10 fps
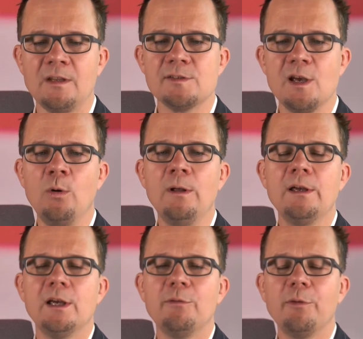So
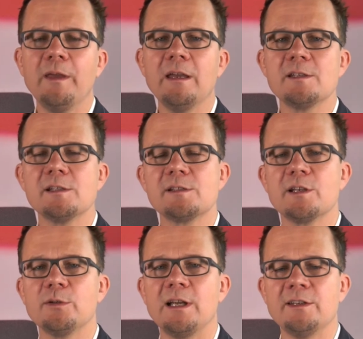if you think this is a
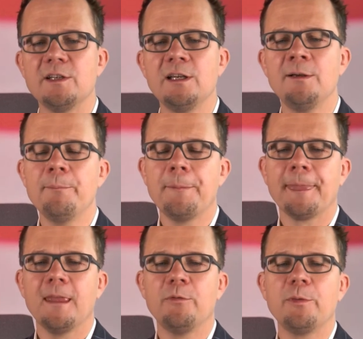good idea,
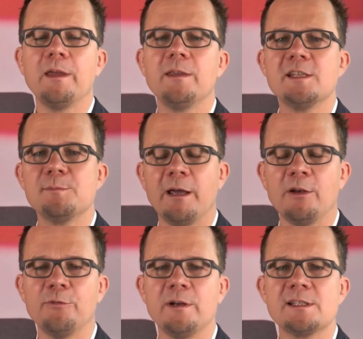if you think these
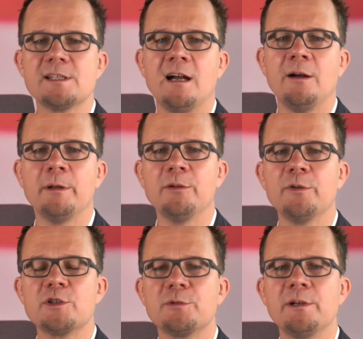benefits are
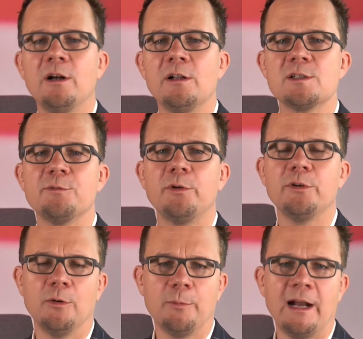beneficiary also for
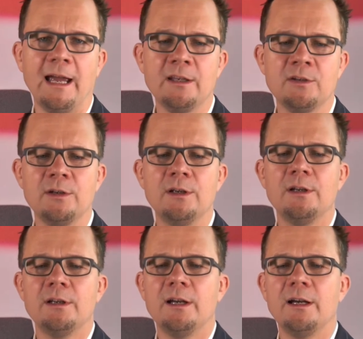your brand,
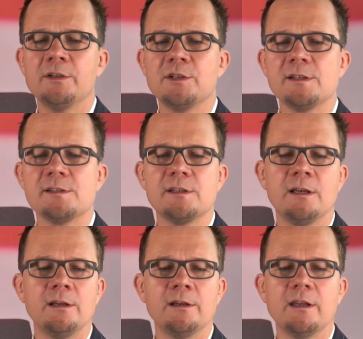just
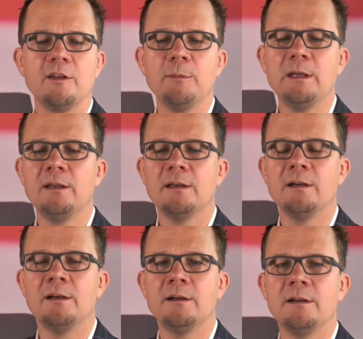give me
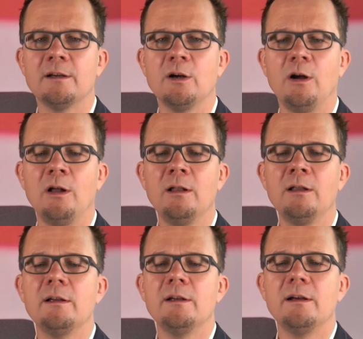a
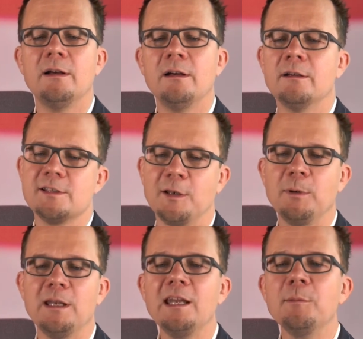call, send
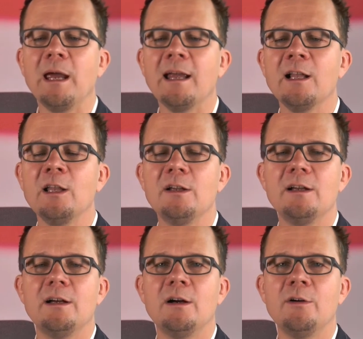me an email,
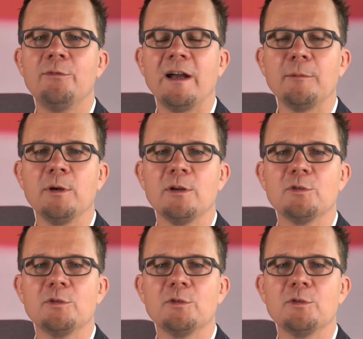or find me on